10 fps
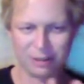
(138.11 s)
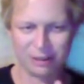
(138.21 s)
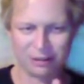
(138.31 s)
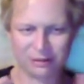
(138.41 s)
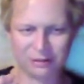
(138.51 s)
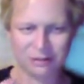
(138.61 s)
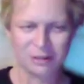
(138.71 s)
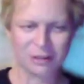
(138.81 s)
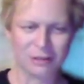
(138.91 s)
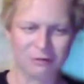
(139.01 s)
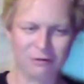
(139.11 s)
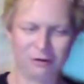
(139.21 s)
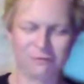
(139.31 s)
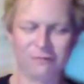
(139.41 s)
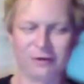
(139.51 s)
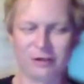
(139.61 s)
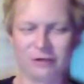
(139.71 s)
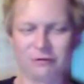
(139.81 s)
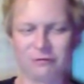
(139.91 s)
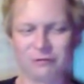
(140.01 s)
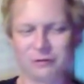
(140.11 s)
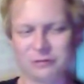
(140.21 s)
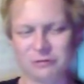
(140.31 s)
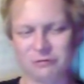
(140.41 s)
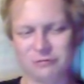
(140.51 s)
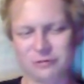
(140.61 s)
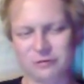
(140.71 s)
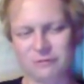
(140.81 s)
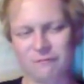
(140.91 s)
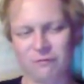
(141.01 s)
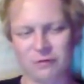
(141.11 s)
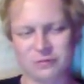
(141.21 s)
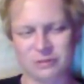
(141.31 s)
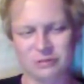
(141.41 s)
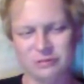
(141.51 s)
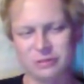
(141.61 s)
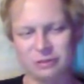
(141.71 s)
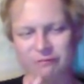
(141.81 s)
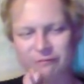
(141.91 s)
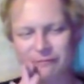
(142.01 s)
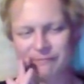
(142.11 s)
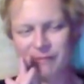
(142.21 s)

and you have to find out your own external forces yourself.